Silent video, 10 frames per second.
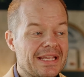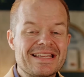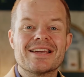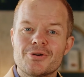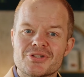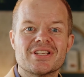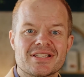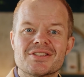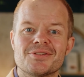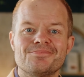
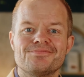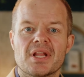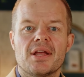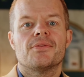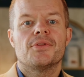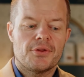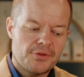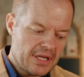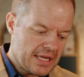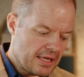ecosystem that
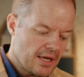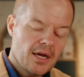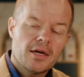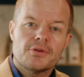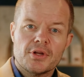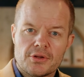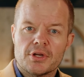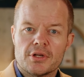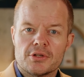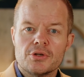the
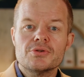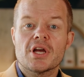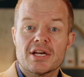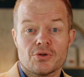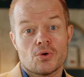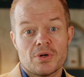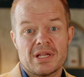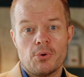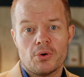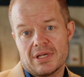user has already
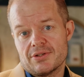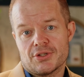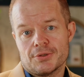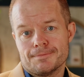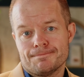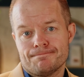bought into.